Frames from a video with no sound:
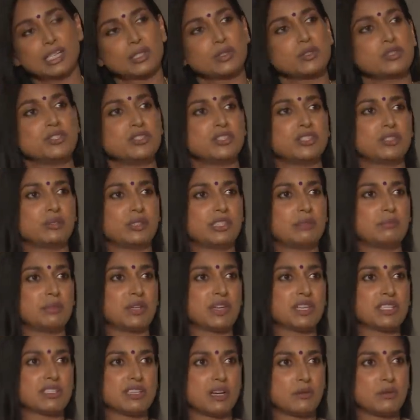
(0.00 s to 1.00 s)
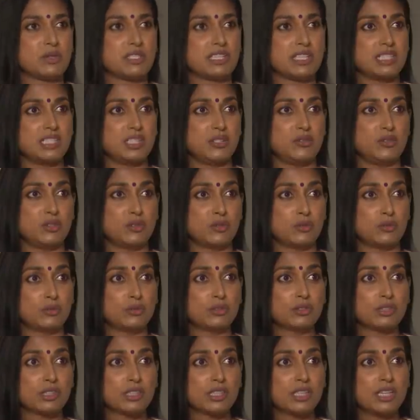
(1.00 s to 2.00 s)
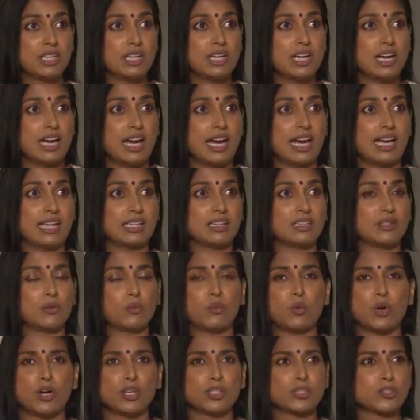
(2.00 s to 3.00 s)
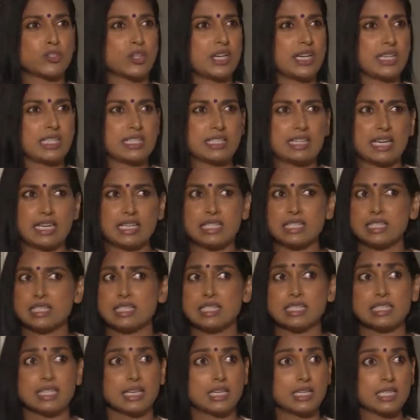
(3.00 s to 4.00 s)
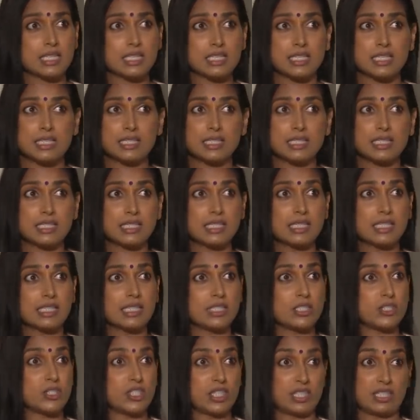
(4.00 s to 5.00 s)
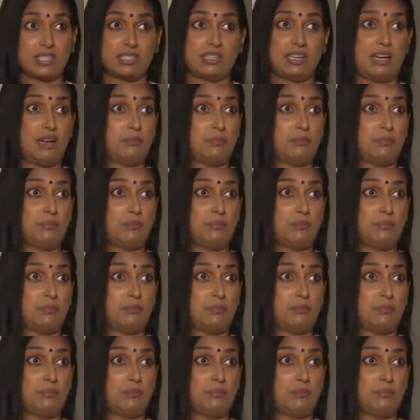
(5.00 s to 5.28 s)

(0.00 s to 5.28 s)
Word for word: I couldn't do it because I was in New York and the World Trade Center disaster had just